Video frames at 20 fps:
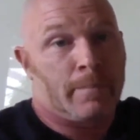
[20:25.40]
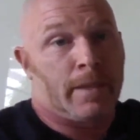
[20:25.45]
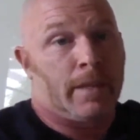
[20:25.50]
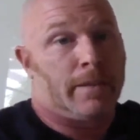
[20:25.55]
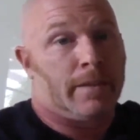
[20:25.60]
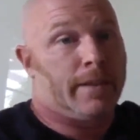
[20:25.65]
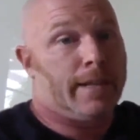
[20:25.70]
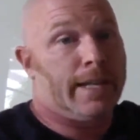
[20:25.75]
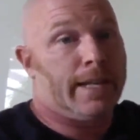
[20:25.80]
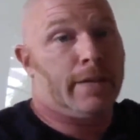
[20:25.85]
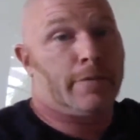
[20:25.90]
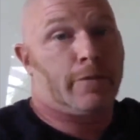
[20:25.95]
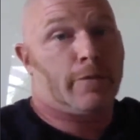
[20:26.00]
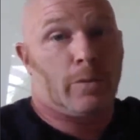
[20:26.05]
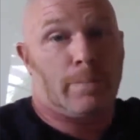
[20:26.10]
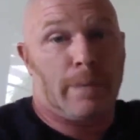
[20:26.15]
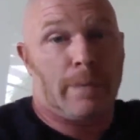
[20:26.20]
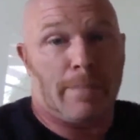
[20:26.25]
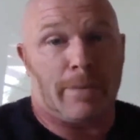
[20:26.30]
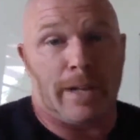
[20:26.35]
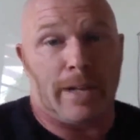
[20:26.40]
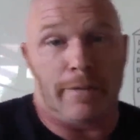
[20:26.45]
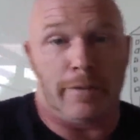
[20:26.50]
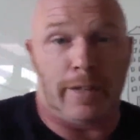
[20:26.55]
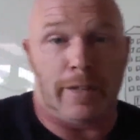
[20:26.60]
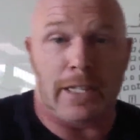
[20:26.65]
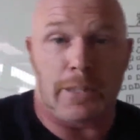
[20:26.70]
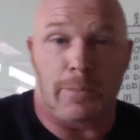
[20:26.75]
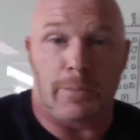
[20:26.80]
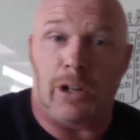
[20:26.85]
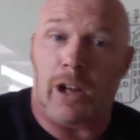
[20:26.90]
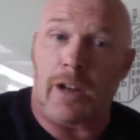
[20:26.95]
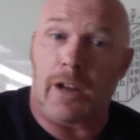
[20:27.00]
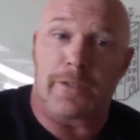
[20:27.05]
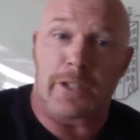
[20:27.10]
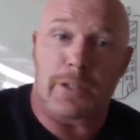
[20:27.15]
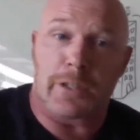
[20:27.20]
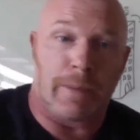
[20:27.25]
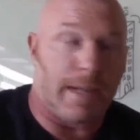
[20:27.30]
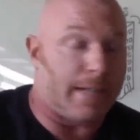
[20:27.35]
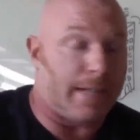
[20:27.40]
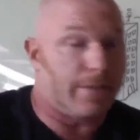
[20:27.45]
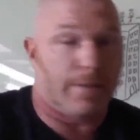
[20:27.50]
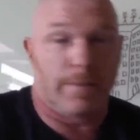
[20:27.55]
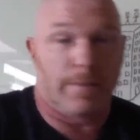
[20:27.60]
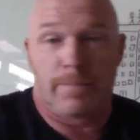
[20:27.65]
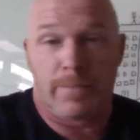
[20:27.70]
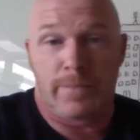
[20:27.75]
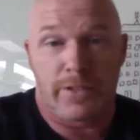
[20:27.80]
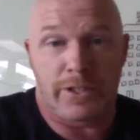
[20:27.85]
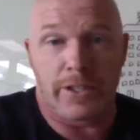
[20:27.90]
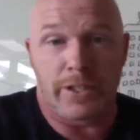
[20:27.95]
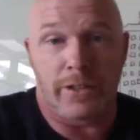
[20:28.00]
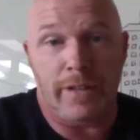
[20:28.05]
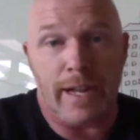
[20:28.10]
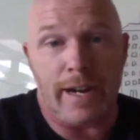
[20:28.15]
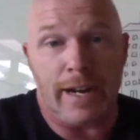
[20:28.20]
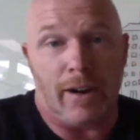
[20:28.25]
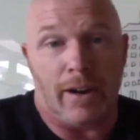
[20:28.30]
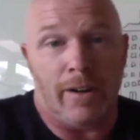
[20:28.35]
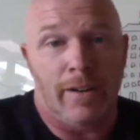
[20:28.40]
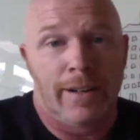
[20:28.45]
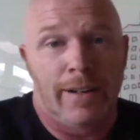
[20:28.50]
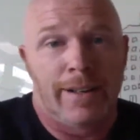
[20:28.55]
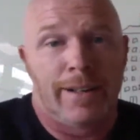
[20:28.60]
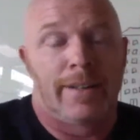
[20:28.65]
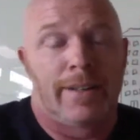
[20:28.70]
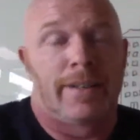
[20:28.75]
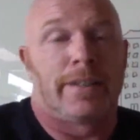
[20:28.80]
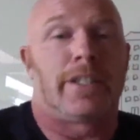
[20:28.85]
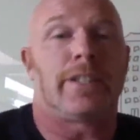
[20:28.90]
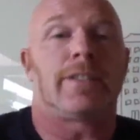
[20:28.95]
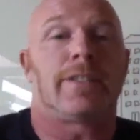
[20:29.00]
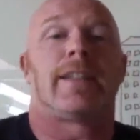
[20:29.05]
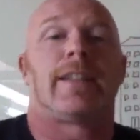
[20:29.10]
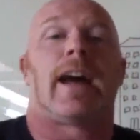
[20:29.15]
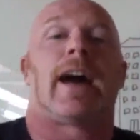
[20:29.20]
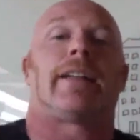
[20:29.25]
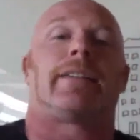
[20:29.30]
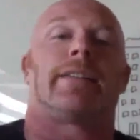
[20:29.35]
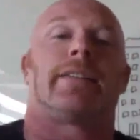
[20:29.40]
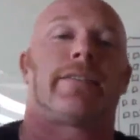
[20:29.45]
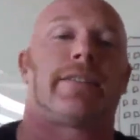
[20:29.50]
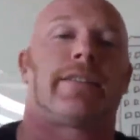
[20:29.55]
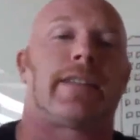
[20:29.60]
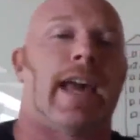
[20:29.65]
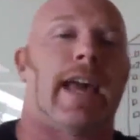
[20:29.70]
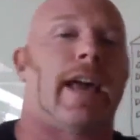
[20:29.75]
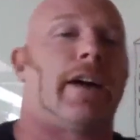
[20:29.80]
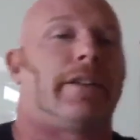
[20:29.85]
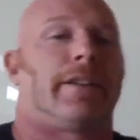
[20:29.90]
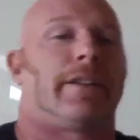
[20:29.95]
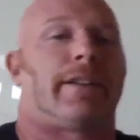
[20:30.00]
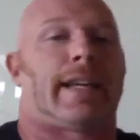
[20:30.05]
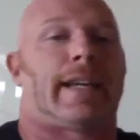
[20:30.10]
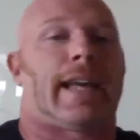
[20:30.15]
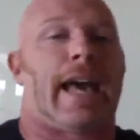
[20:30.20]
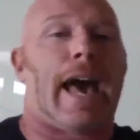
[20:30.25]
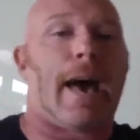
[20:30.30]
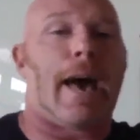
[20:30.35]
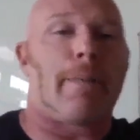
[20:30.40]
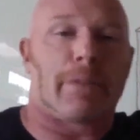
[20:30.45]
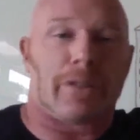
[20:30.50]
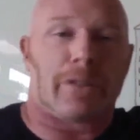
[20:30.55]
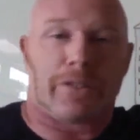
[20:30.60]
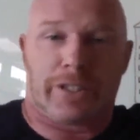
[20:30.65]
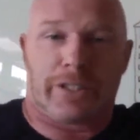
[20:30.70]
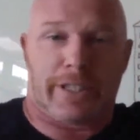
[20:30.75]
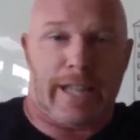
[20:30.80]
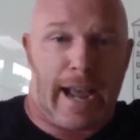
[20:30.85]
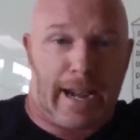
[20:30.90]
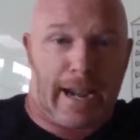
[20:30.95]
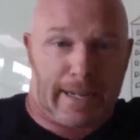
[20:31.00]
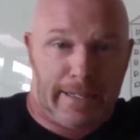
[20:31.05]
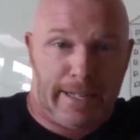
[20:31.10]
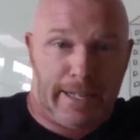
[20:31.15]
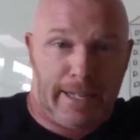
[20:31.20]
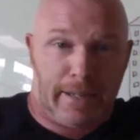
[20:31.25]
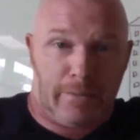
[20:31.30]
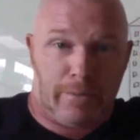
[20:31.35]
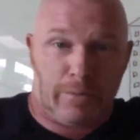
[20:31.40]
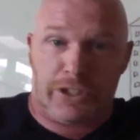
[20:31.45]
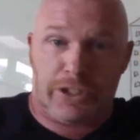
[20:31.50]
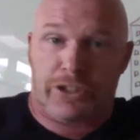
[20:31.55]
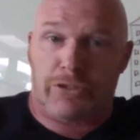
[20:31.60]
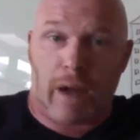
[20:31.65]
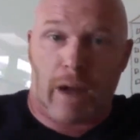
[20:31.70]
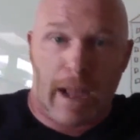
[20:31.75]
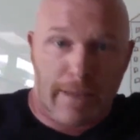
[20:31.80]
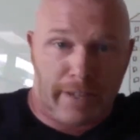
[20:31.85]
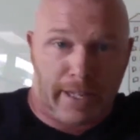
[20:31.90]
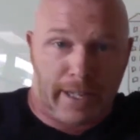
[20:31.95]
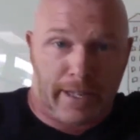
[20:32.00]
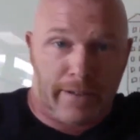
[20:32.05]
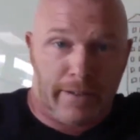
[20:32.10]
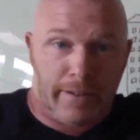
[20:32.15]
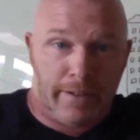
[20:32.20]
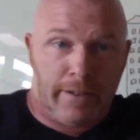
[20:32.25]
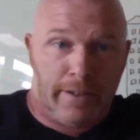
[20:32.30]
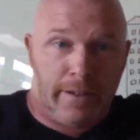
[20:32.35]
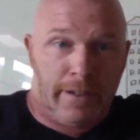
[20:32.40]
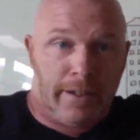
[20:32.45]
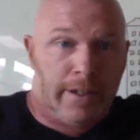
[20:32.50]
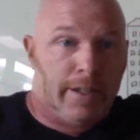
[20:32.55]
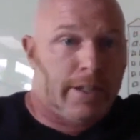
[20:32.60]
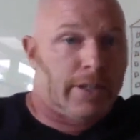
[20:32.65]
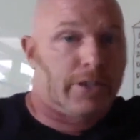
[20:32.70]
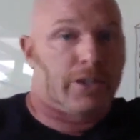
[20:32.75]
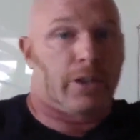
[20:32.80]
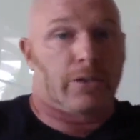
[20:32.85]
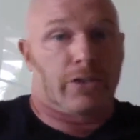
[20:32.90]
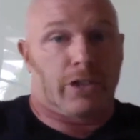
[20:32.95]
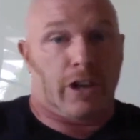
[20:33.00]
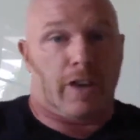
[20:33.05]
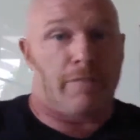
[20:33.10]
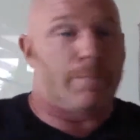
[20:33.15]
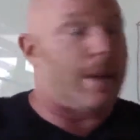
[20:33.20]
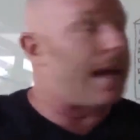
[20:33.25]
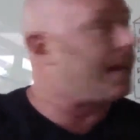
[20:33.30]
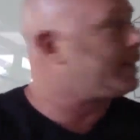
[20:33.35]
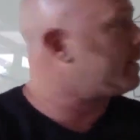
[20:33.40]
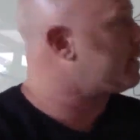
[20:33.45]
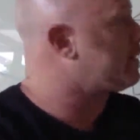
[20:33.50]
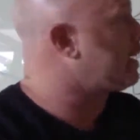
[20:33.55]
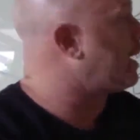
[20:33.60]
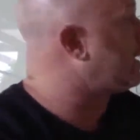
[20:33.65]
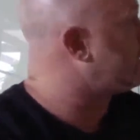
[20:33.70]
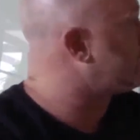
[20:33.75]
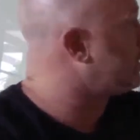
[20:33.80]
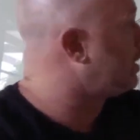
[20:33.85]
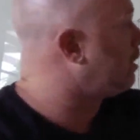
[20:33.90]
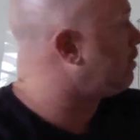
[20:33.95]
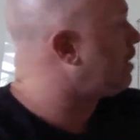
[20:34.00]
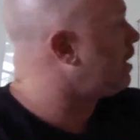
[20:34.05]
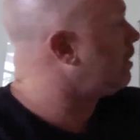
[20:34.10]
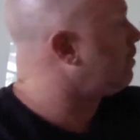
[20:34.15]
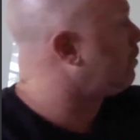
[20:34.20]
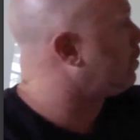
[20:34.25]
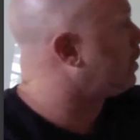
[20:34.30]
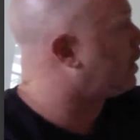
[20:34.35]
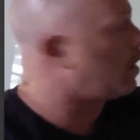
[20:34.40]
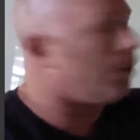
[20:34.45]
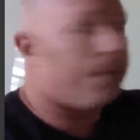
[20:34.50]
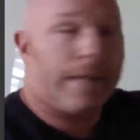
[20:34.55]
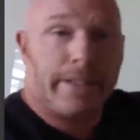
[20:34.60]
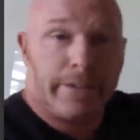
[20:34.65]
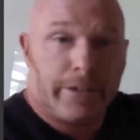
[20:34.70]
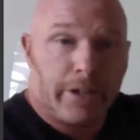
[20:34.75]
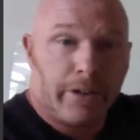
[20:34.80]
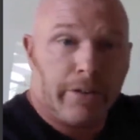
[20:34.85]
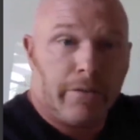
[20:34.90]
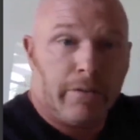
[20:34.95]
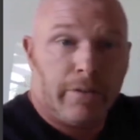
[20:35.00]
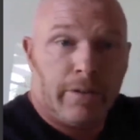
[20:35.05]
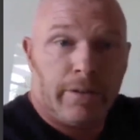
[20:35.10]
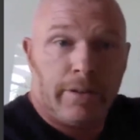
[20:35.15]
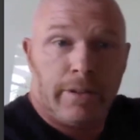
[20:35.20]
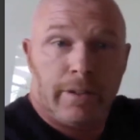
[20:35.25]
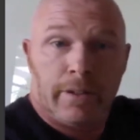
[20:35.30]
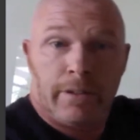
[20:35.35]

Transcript: The need for people to have flexible office space, still there. Just not at the scale that the capital stack need was driving it. So Softbank decides, you know what, we're going to